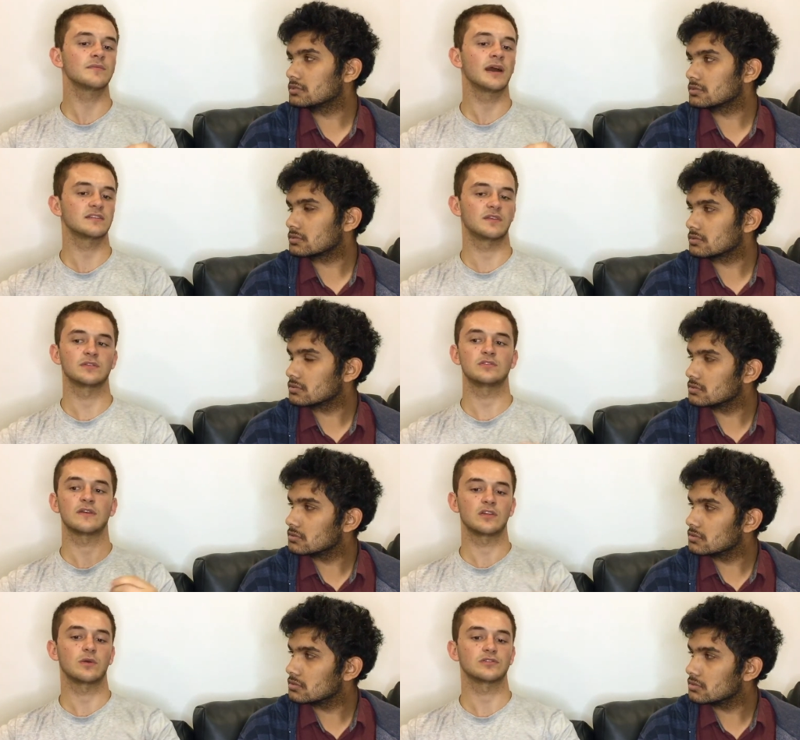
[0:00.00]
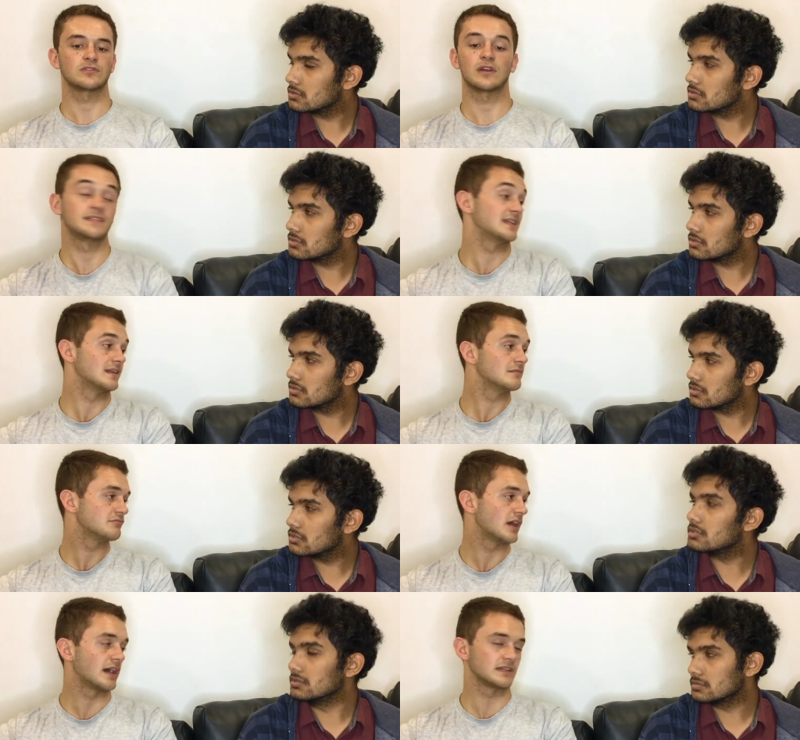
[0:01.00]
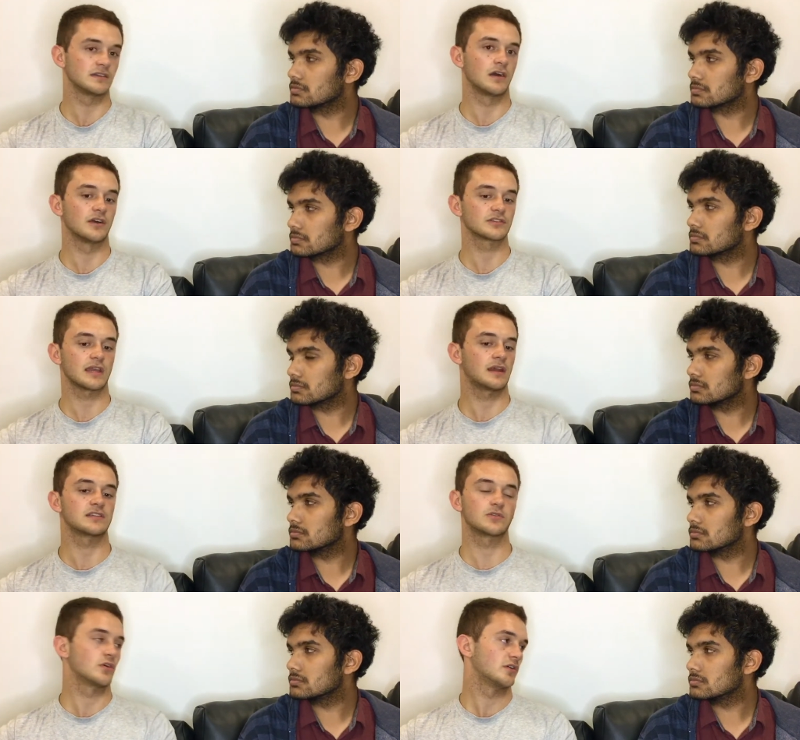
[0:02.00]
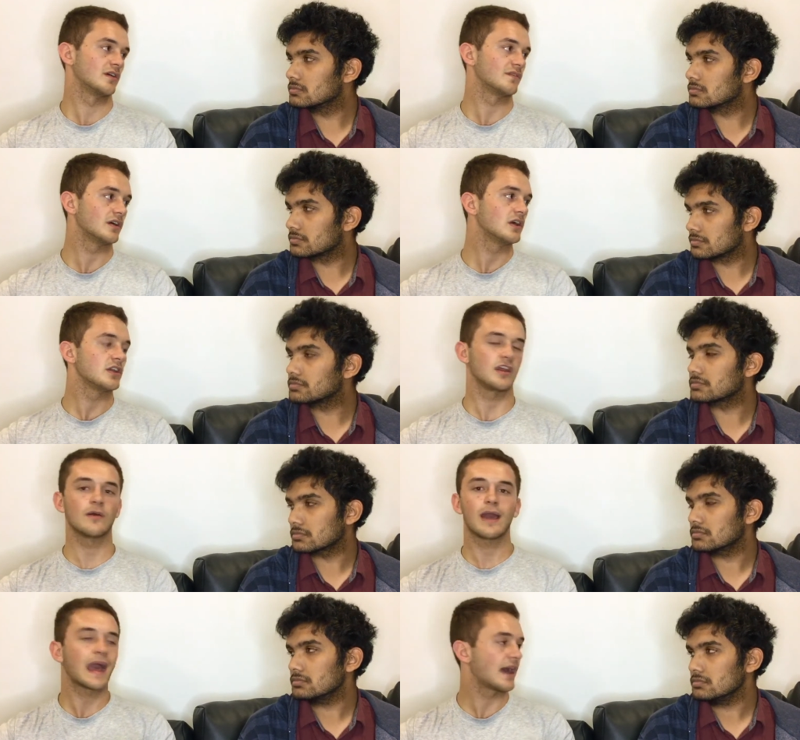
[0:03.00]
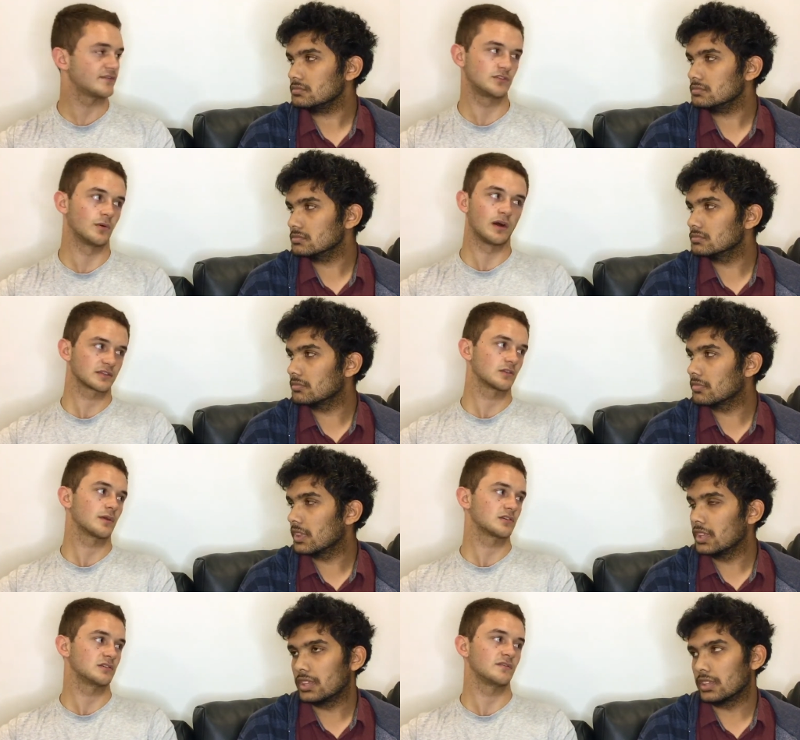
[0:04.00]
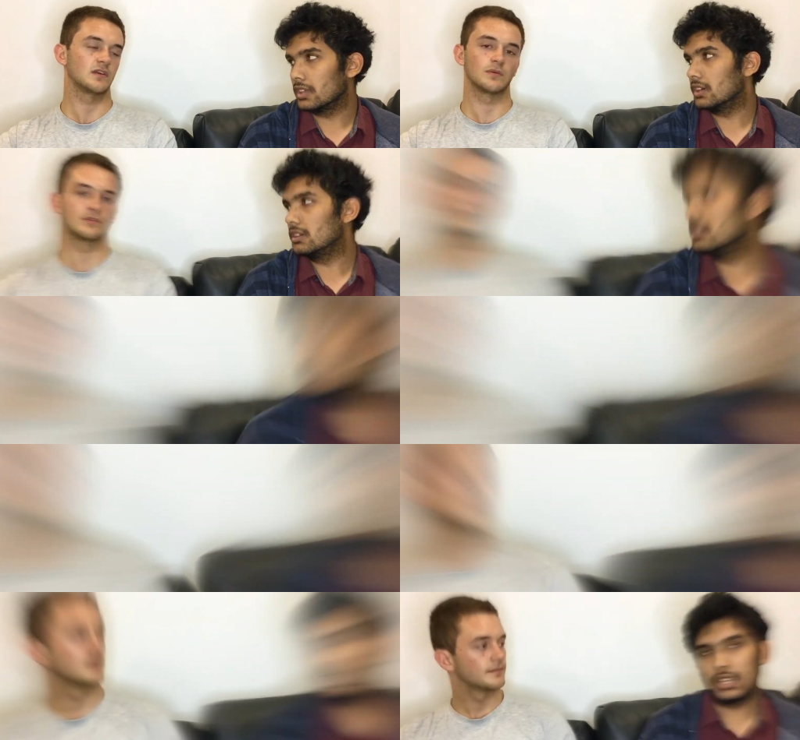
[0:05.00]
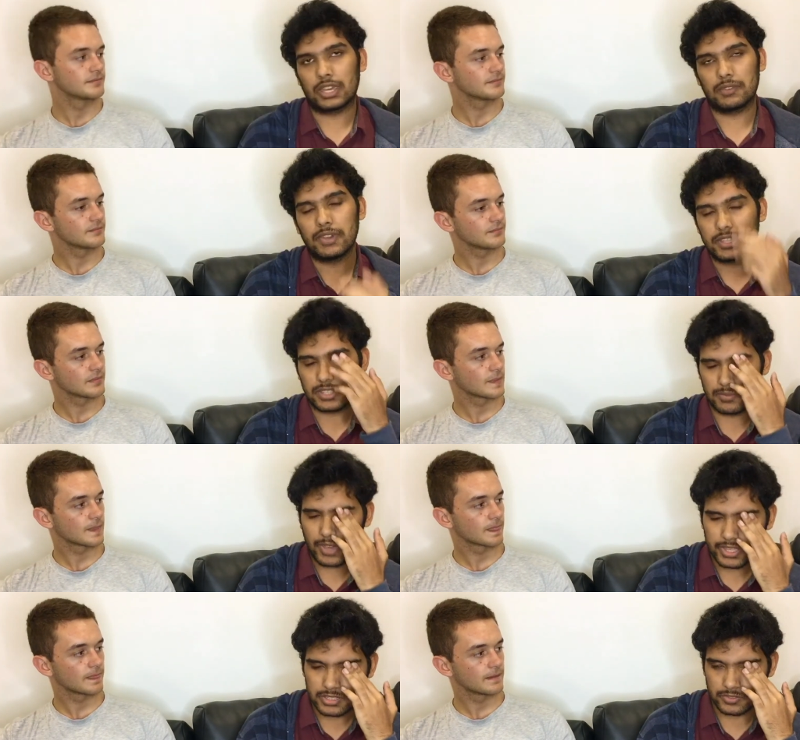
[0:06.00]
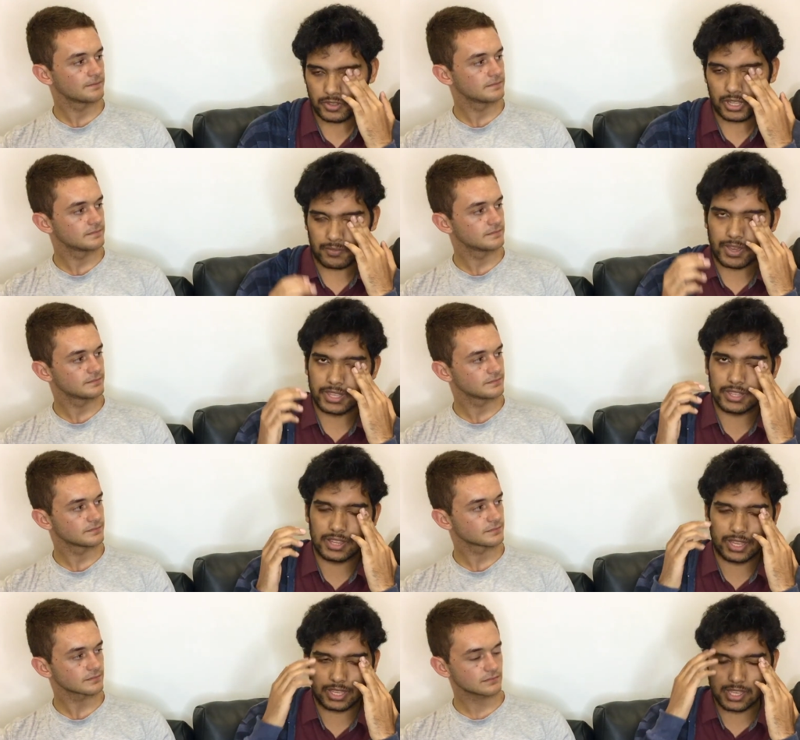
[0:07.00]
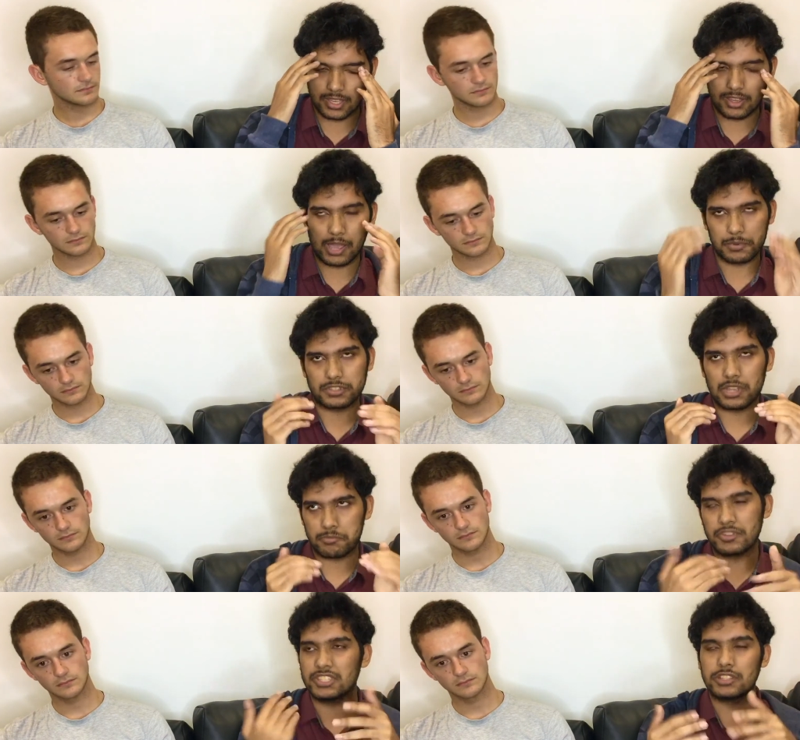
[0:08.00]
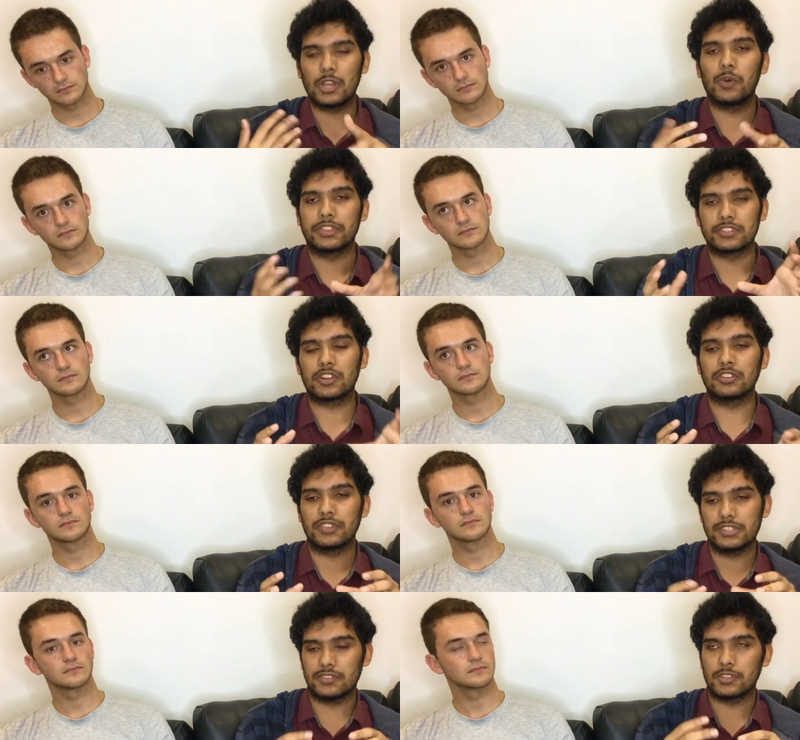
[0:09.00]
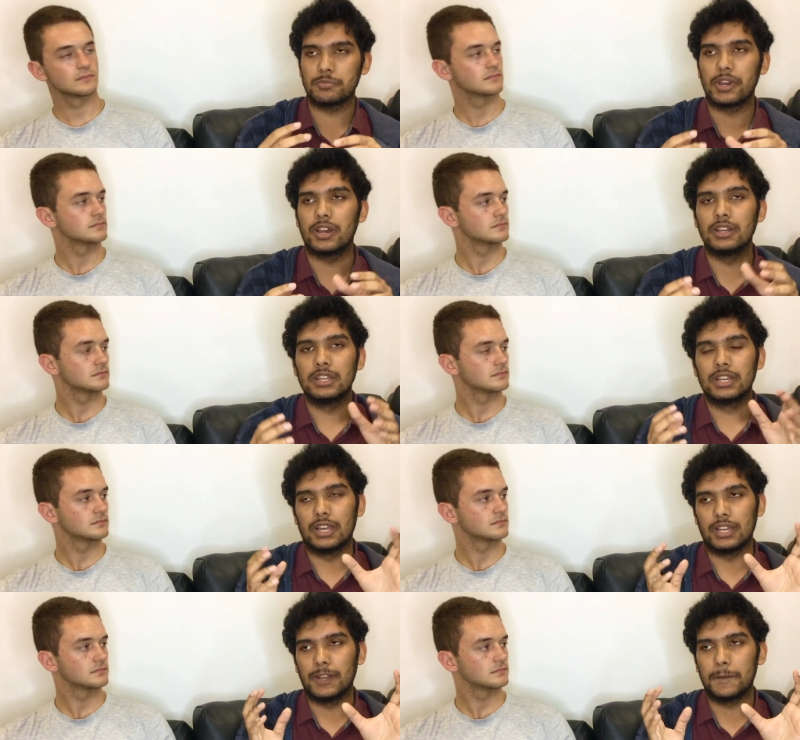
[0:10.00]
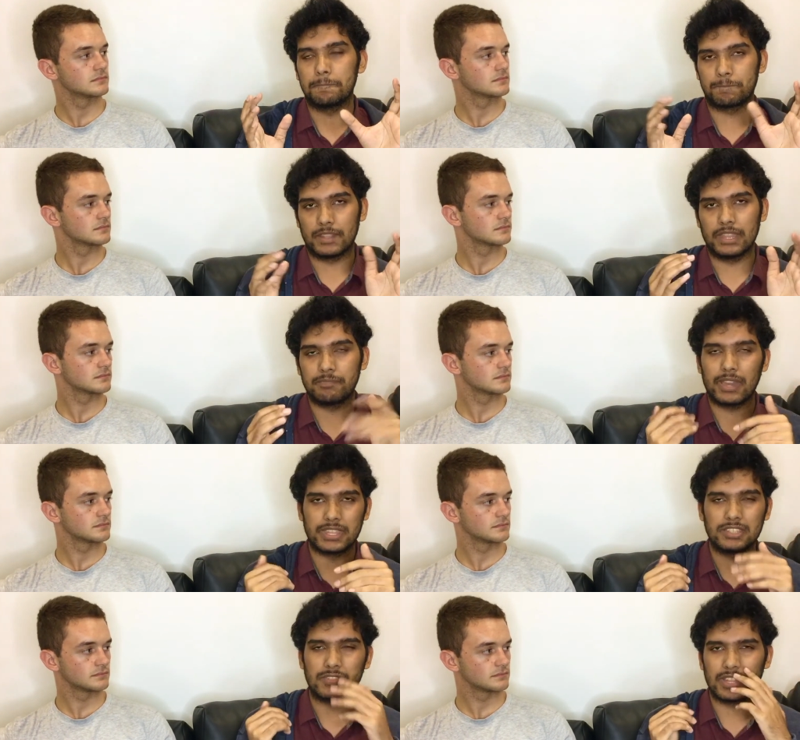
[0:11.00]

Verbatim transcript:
Speaker 1: interview, they went to general questions. I didn't. I didn't ask, and I still got an offer you have to ask a question if you yeah. want to.
Speaker 2: Like in my in my interview, like my like uh, I was like pretty slow at the start of the interview, but um, and by the end of